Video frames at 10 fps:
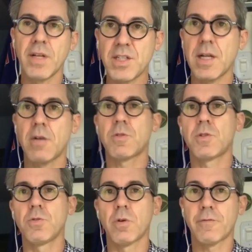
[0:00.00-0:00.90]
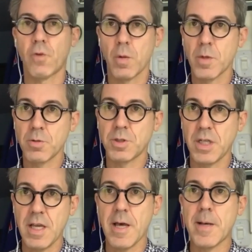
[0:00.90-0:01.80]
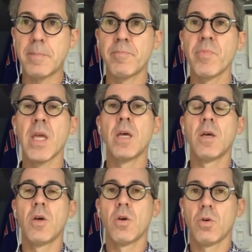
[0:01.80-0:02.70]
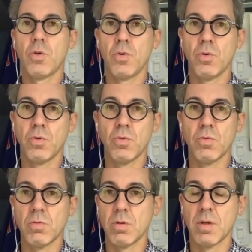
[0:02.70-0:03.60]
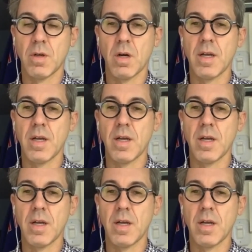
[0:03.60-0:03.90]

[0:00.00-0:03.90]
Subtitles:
I reached out to a former GM who